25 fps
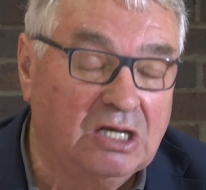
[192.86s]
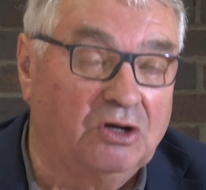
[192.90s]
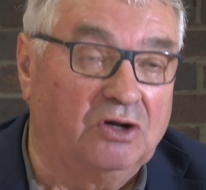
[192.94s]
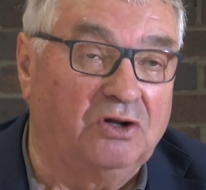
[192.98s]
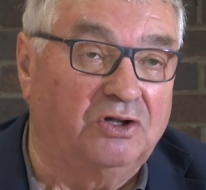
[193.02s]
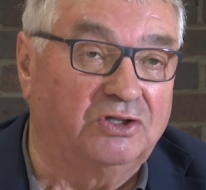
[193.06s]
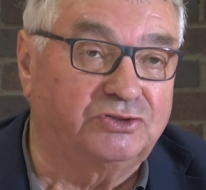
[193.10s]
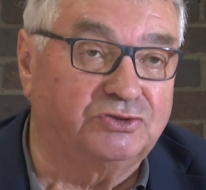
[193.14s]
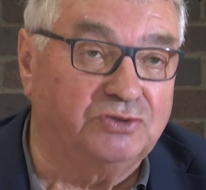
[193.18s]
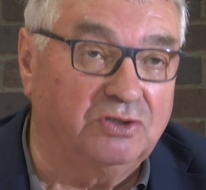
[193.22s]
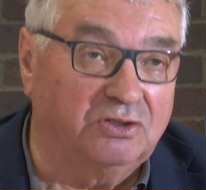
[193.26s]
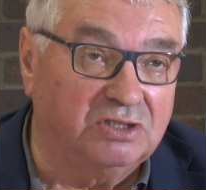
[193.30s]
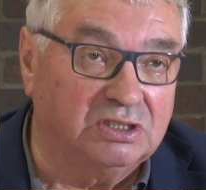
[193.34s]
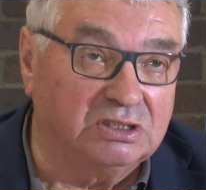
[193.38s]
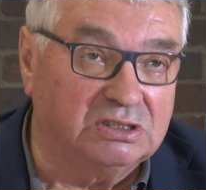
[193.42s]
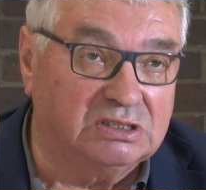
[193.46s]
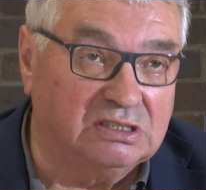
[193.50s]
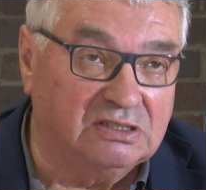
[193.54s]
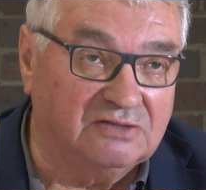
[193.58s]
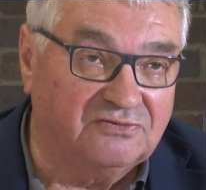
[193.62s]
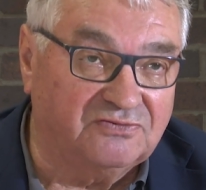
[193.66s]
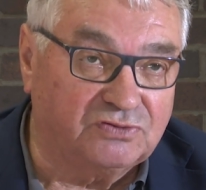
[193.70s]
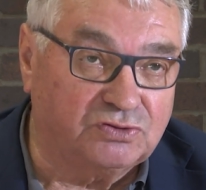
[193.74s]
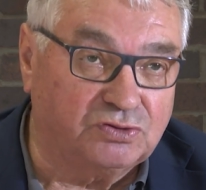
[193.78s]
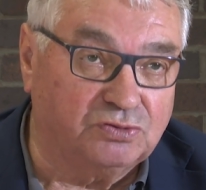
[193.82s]

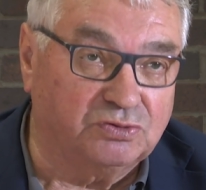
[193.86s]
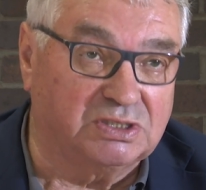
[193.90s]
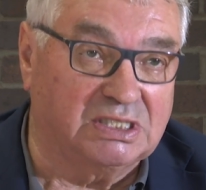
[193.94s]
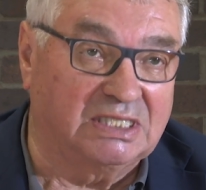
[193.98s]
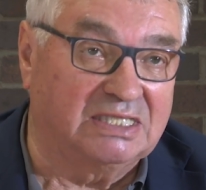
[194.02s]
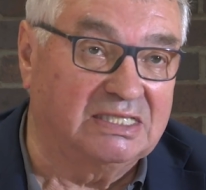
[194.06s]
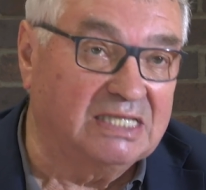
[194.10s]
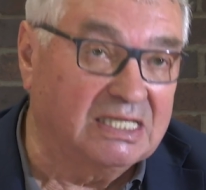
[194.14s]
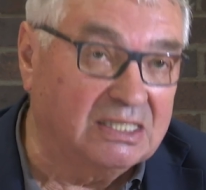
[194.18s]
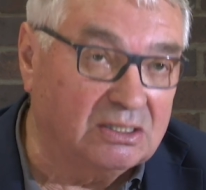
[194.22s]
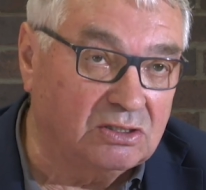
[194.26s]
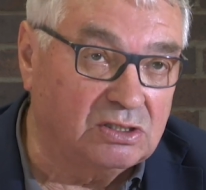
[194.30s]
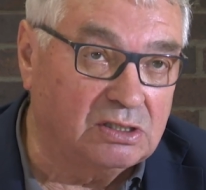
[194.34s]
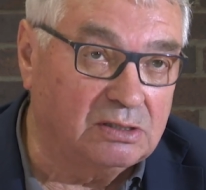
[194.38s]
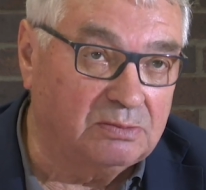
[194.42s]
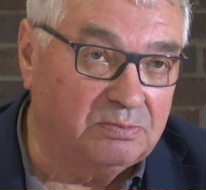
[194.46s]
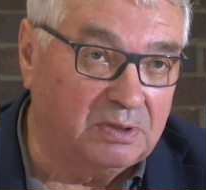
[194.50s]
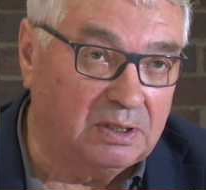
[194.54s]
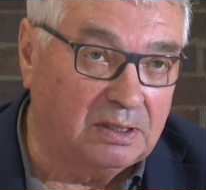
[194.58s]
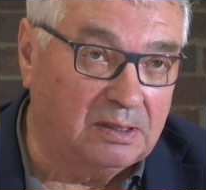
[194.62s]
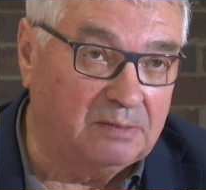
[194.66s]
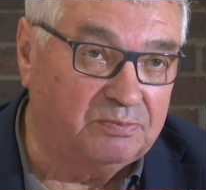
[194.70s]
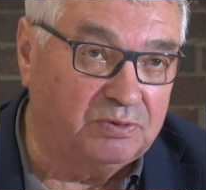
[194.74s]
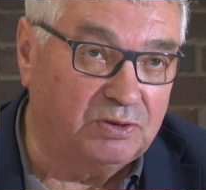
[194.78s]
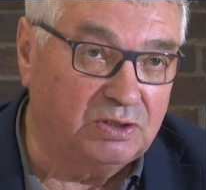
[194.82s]
alternatives to the
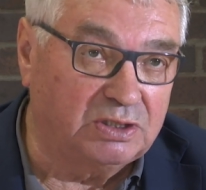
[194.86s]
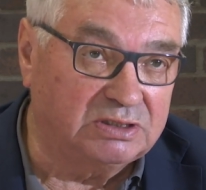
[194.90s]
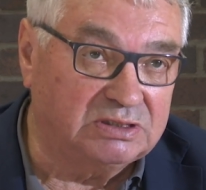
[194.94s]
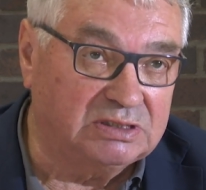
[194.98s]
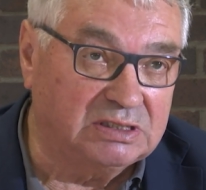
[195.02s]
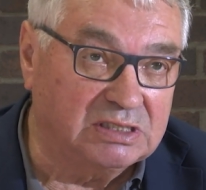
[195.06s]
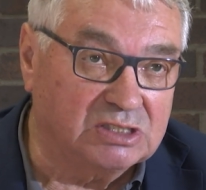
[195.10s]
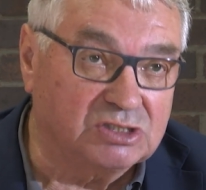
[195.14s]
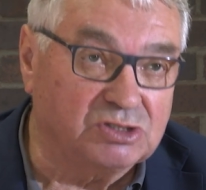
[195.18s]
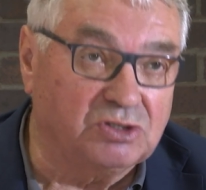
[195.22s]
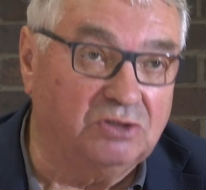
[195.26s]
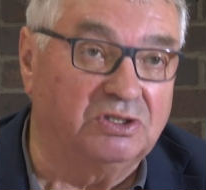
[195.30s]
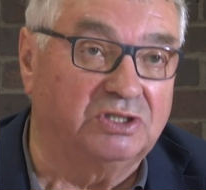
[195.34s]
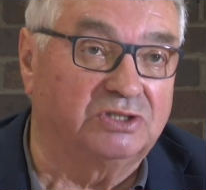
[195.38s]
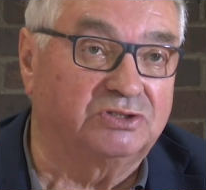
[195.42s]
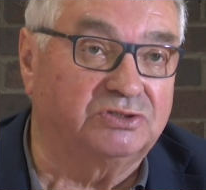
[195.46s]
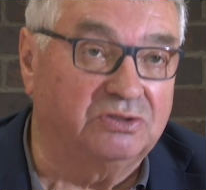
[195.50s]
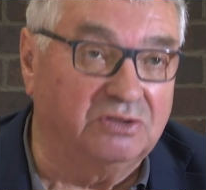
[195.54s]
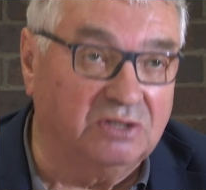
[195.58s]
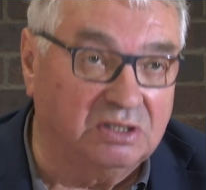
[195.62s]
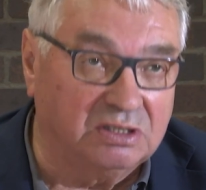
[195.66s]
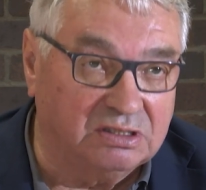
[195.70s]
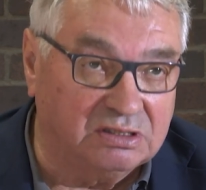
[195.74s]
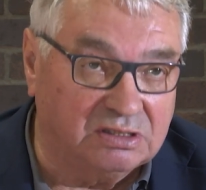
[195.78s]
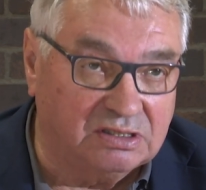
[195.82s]
neoliberal politics,
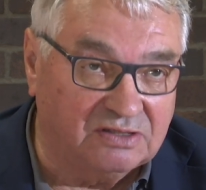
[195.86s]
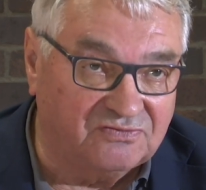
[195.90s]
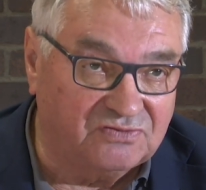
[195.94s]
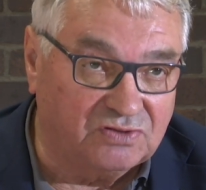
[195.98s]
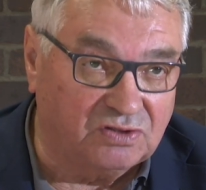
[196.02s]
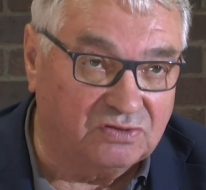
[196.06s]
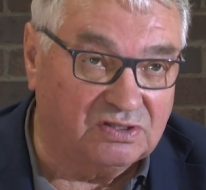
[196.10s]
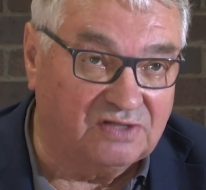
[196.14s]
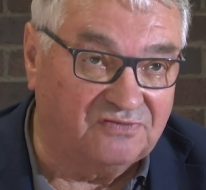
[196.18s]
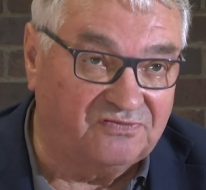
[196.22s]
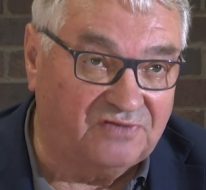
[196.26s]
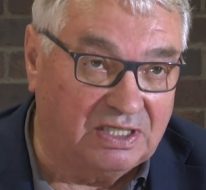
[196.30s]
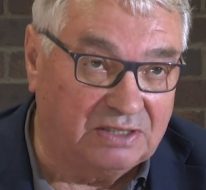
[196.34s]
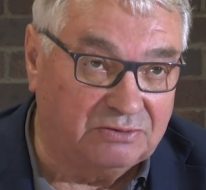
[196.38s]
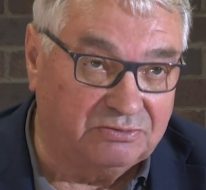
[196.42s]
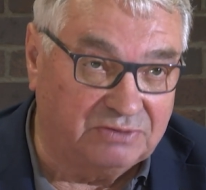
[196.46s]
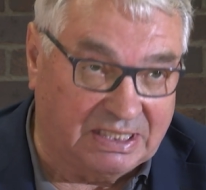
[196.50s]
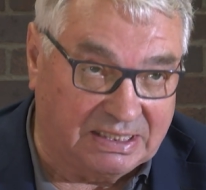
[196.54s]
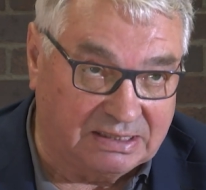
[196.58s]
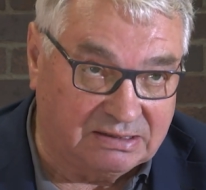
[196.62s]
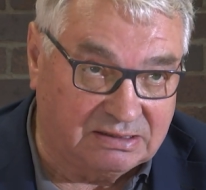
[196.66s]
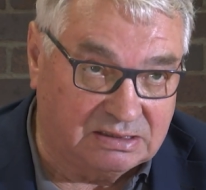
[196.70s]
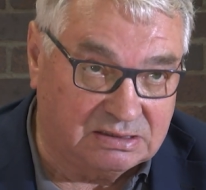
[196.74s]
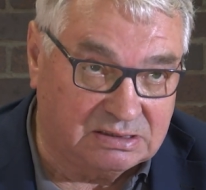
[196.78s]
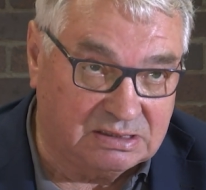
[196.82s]
alternatives to the far
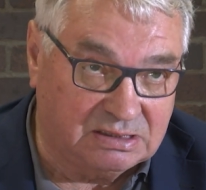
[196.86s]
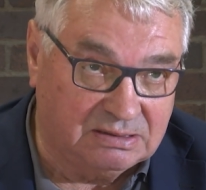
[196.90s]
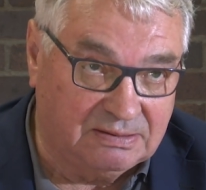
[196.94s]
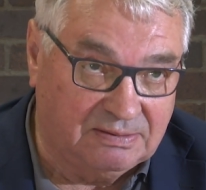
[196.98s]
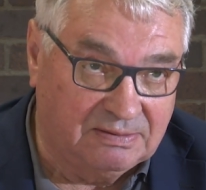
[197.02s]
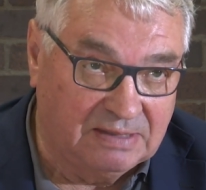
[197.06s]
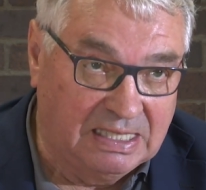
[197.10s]
rights.